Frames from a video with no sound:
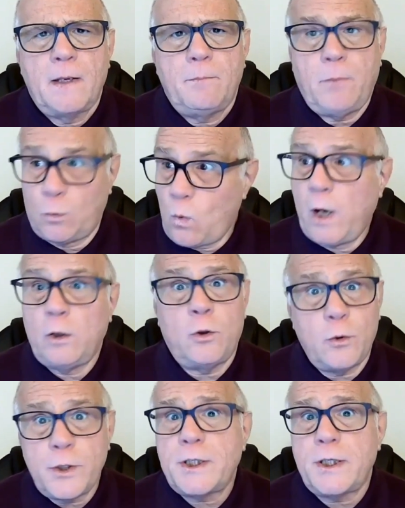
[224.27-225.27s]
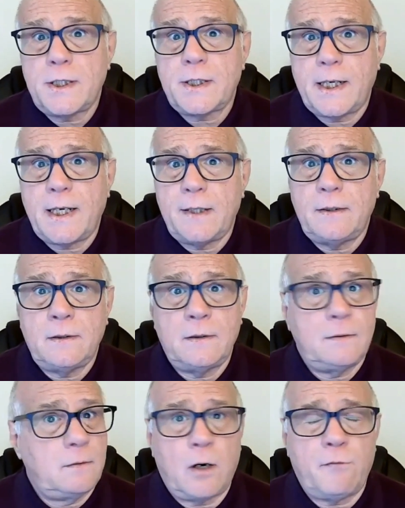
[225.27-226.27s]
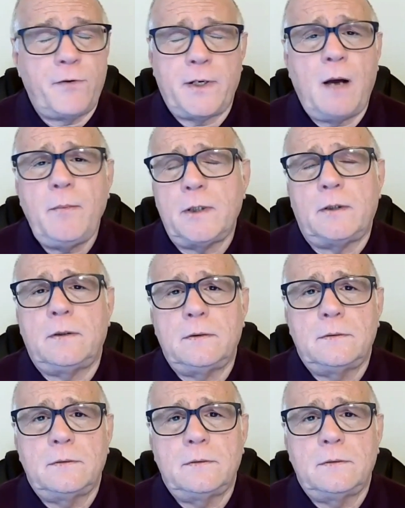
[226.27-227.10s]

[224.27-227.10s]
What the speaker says: But wild horses are phenomenal.